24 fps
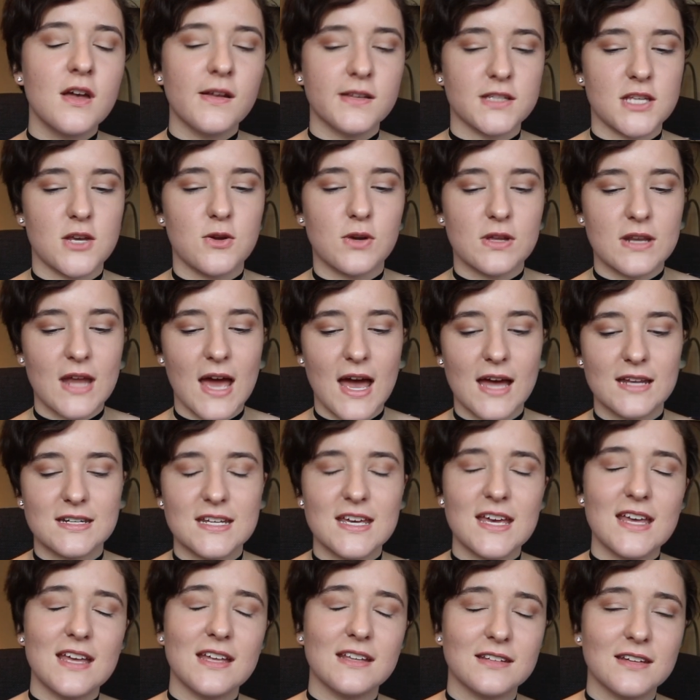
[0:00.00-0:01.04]
so you can hand
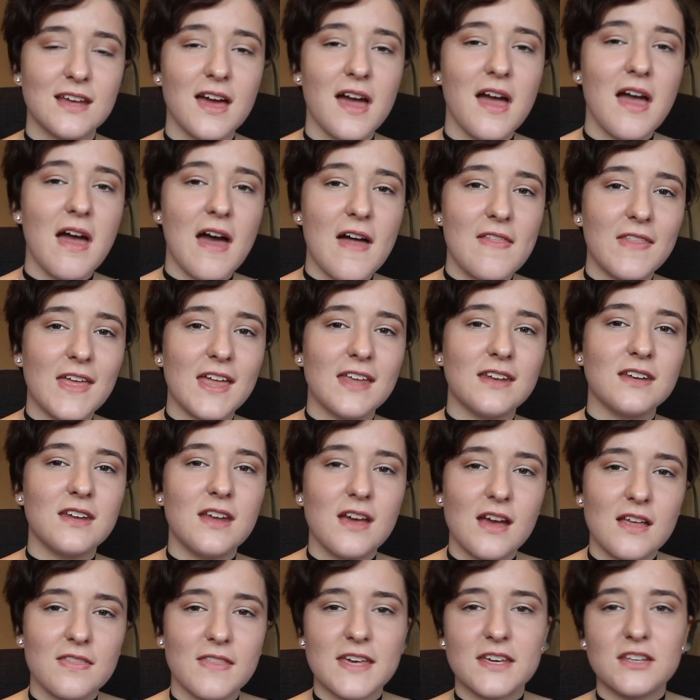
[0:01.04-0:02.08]
it in and then
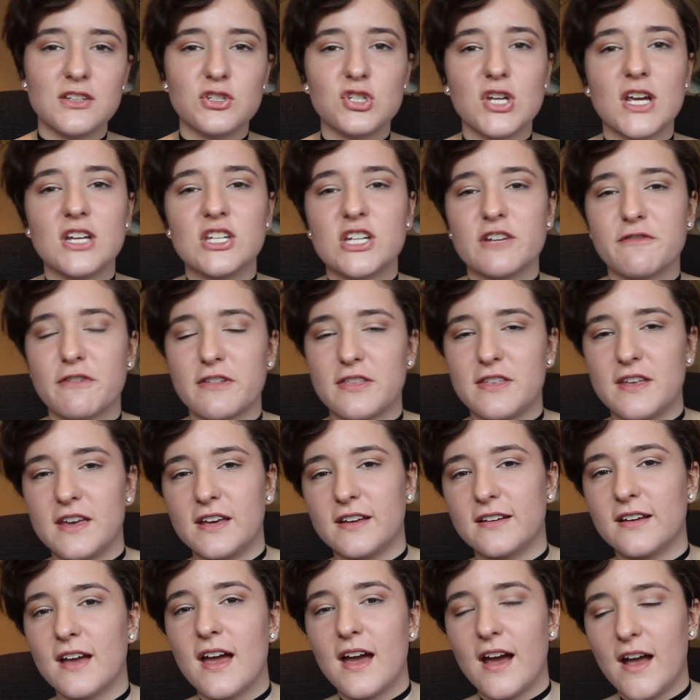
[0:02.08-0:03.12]
they can change
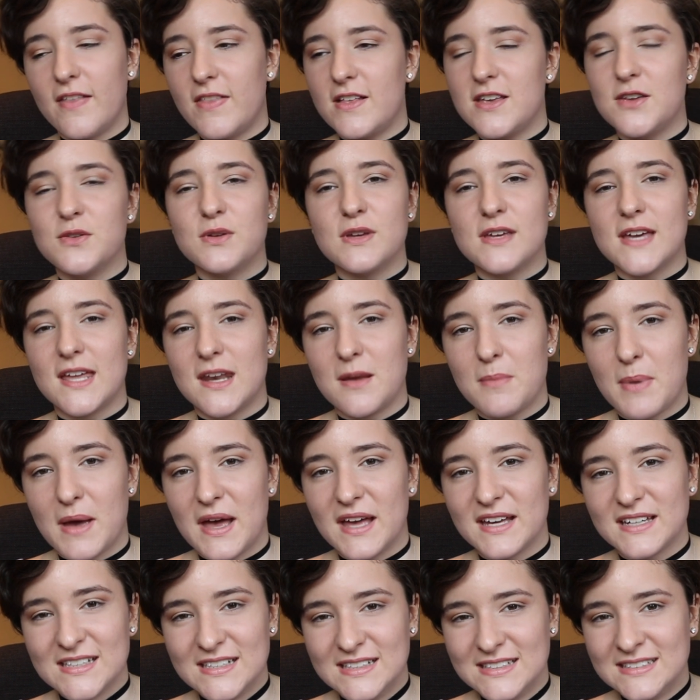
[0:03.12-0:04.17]
everything and then you can get it
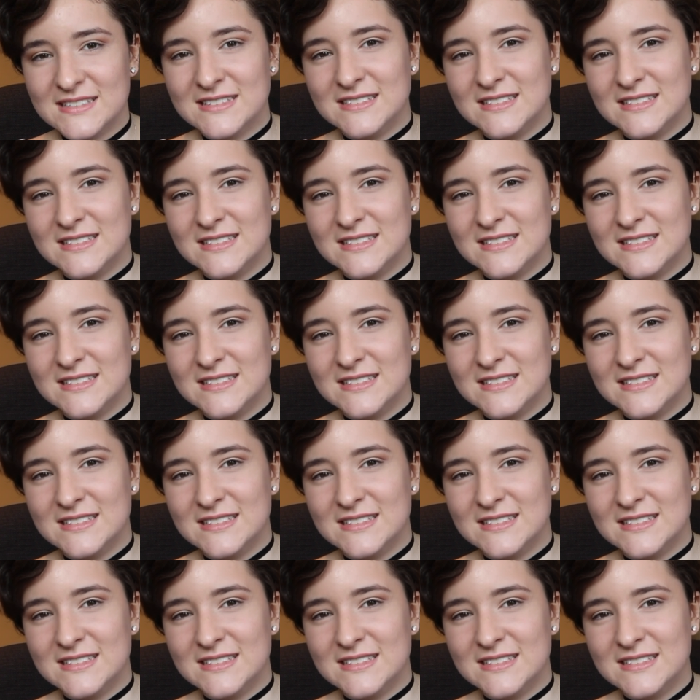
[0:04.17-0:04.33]
back.